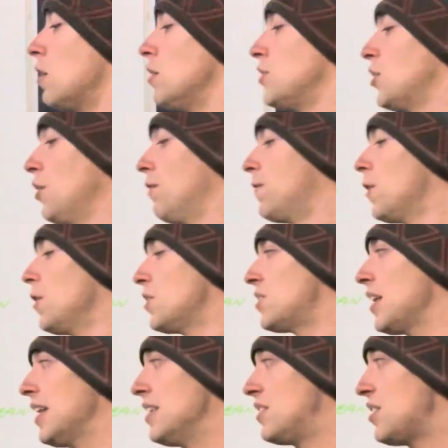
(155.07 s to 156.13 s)
So the first
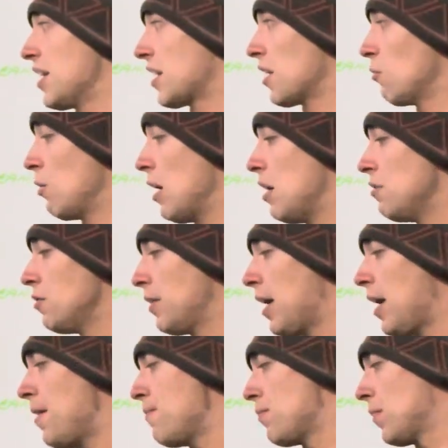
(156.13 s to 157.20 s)
and second round of
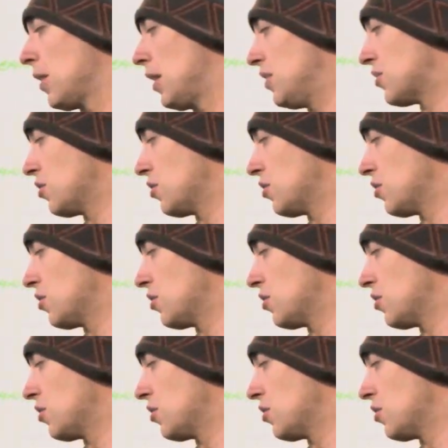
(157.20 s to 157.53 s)
that